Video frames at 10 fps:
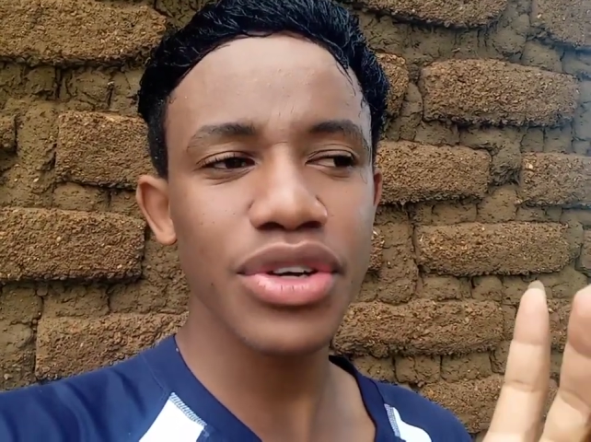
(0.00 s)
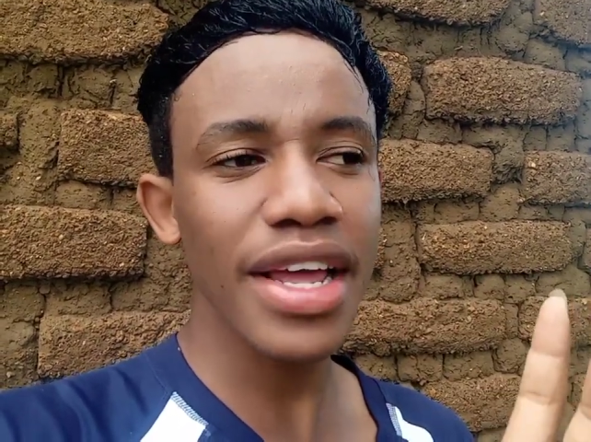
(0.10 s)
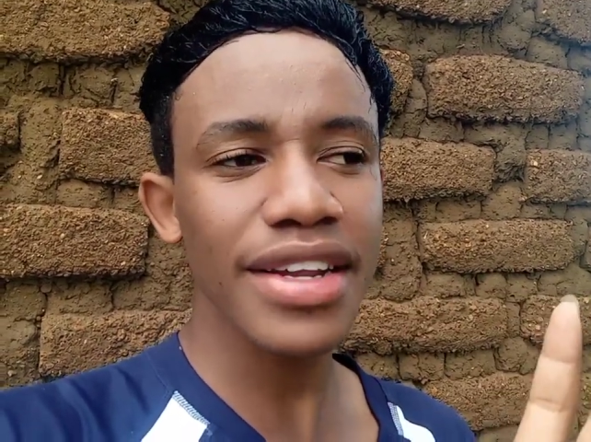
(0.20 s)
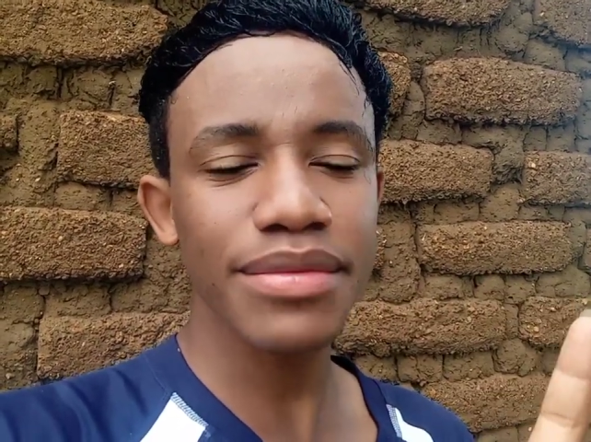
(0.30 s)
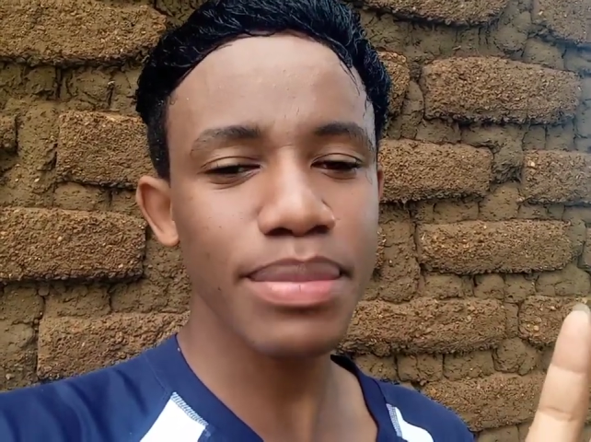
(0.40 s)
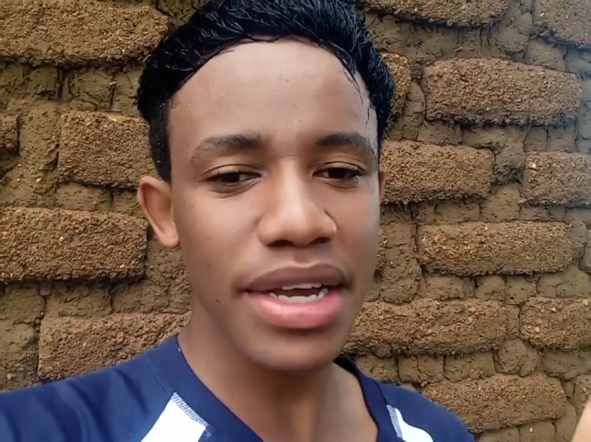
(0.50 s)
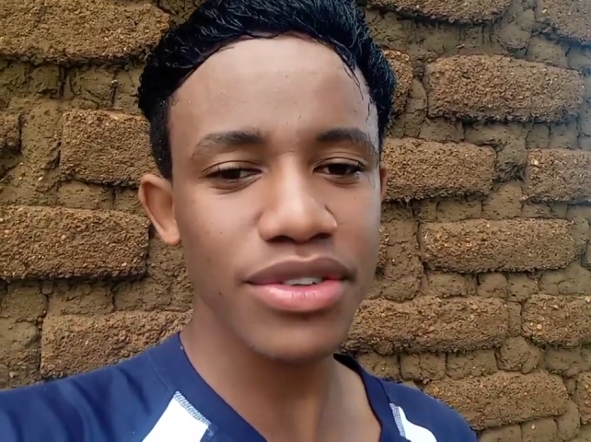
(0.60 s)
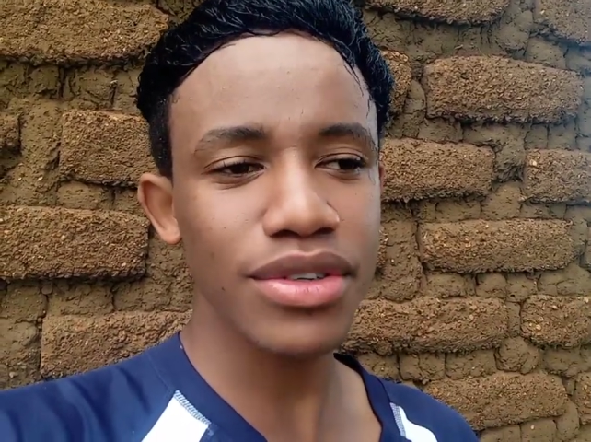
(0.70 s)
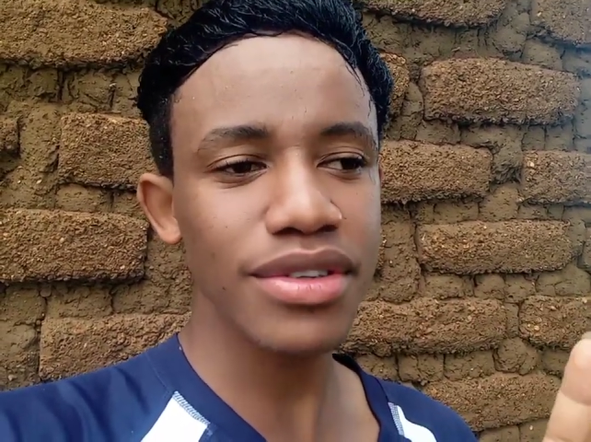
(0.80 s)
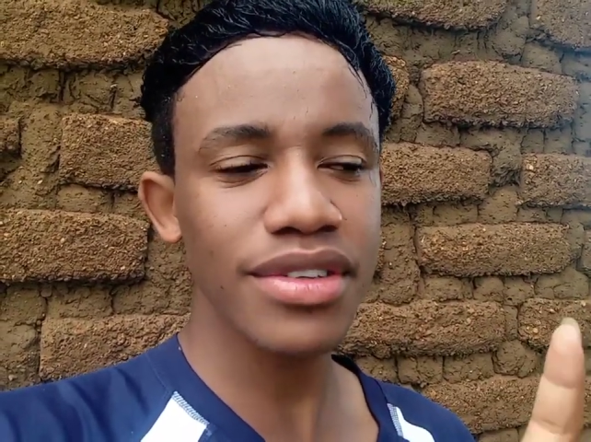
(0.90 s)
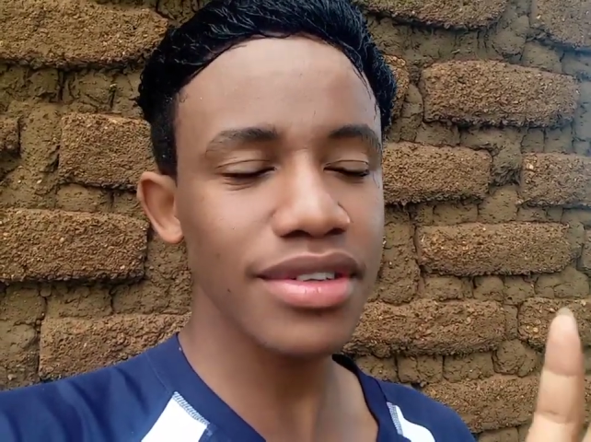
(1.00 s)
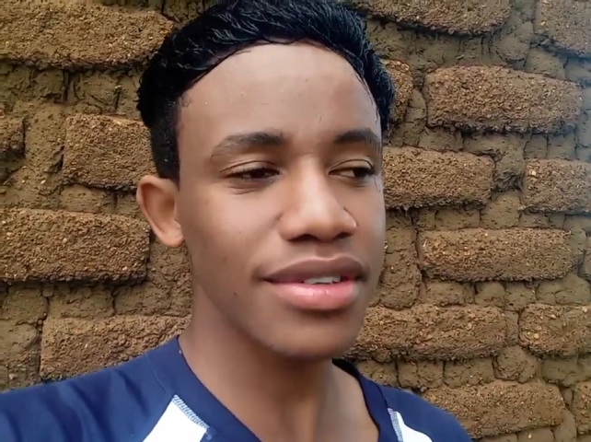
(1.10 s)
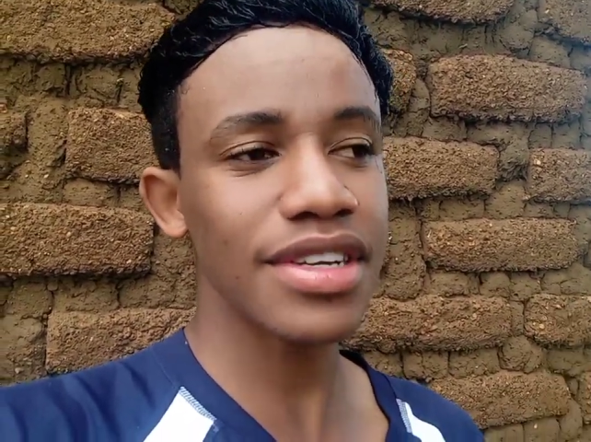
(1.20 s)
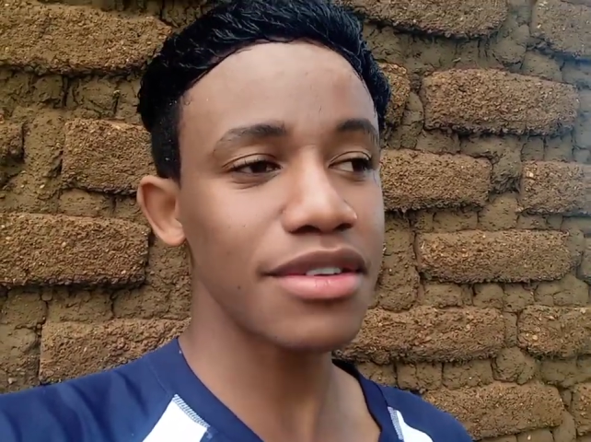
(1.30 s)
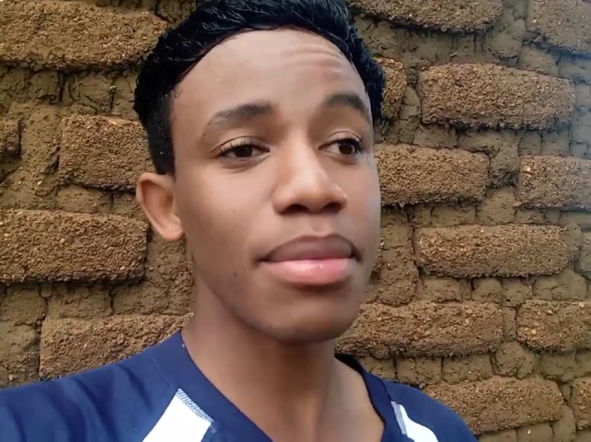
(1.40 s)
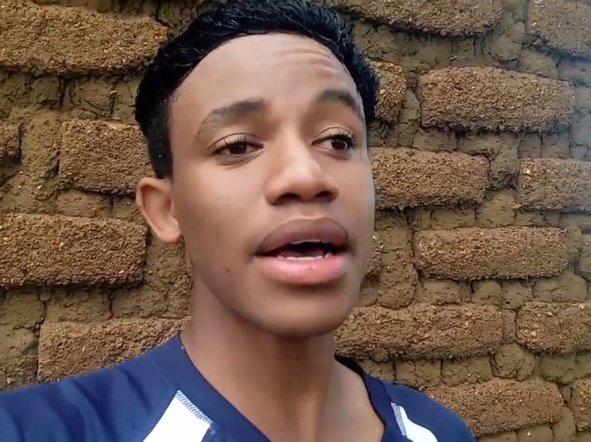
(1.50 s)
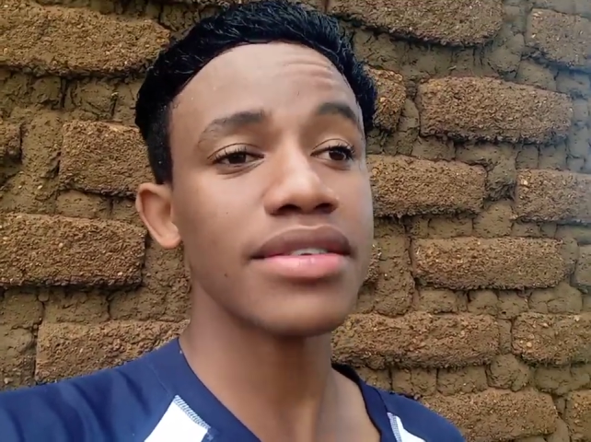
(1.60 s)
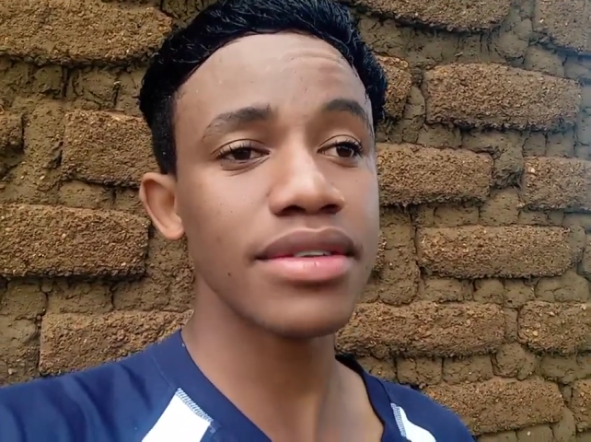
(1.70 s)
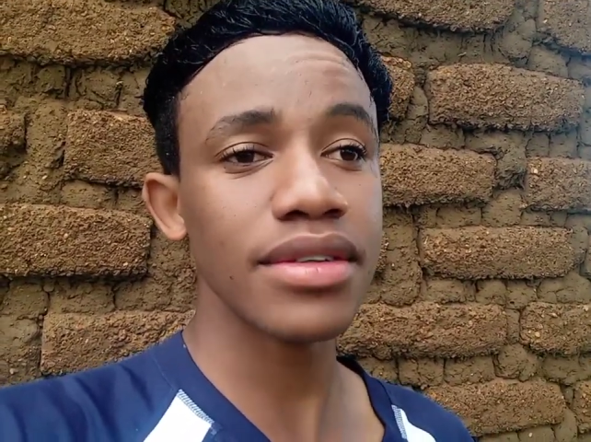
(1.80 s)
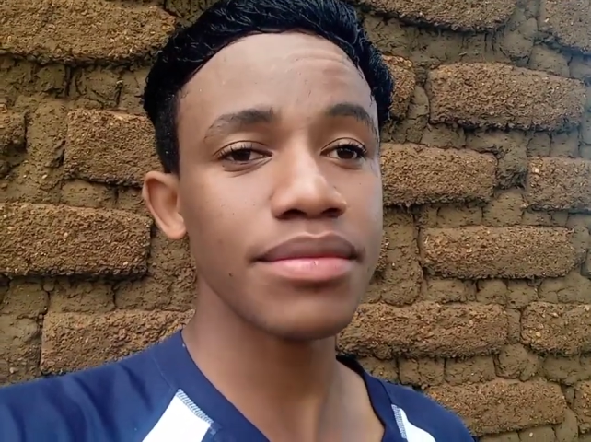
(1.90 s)
any person, just any
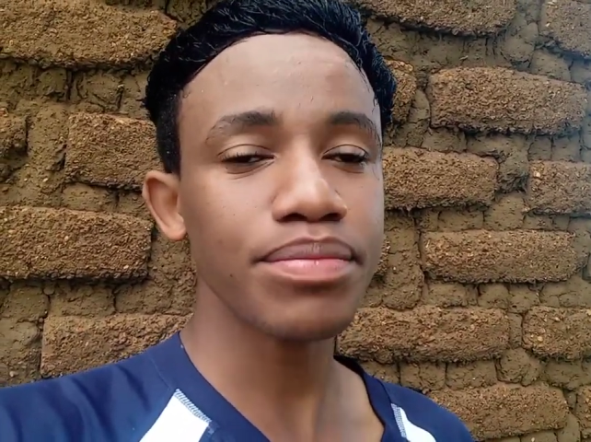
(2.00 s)
person.